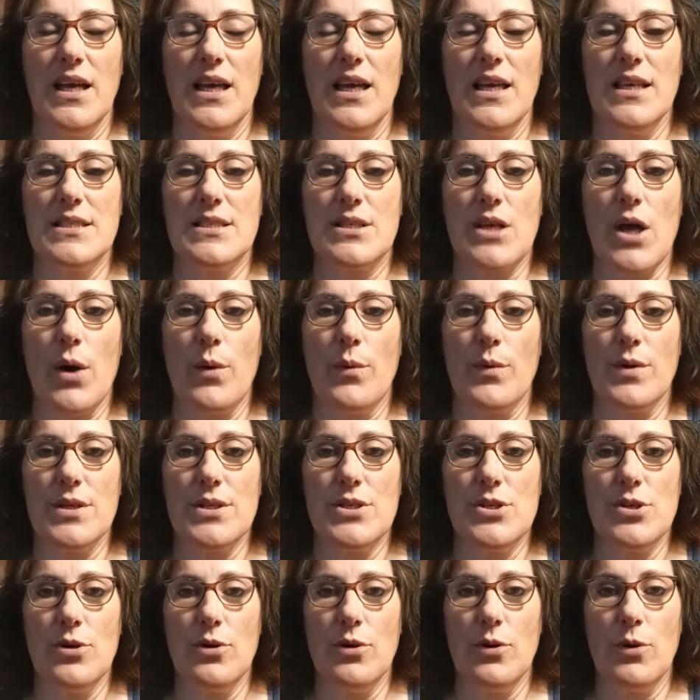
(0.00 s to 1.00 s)
is
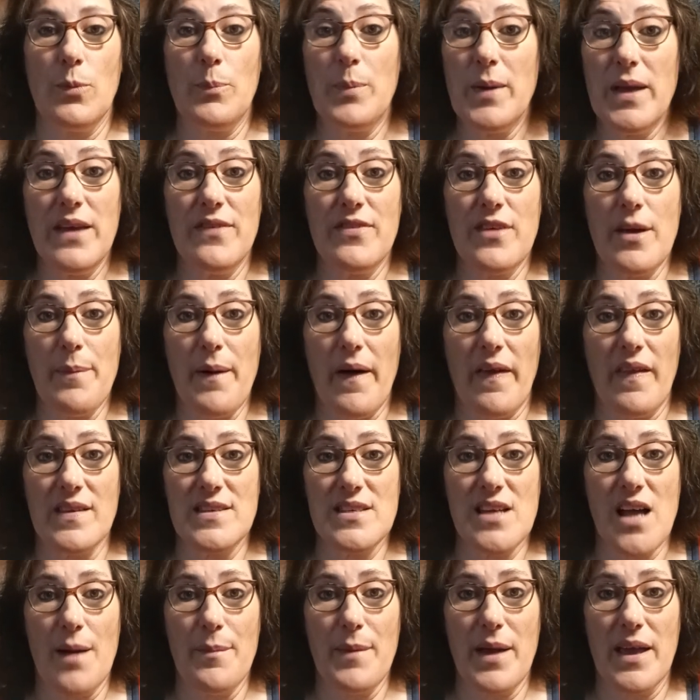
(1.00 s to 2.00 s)
going to be there by the
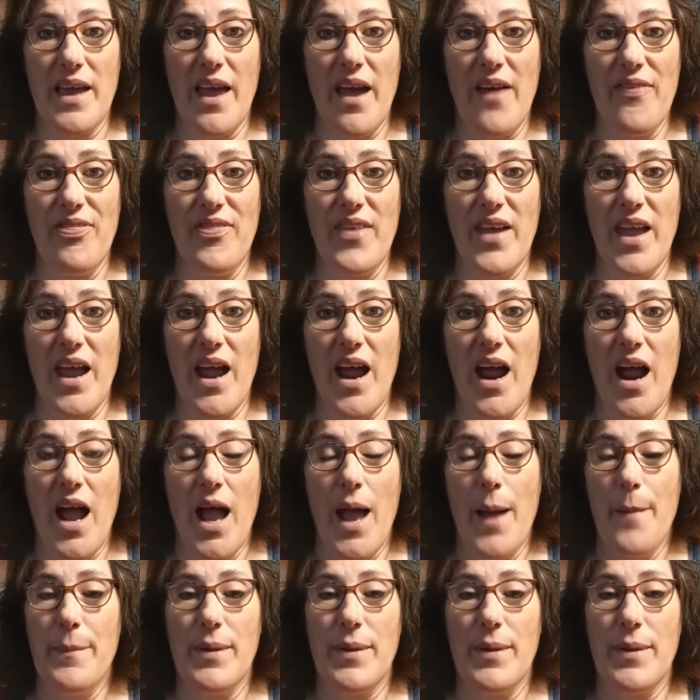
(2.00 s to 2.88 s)
time I get there.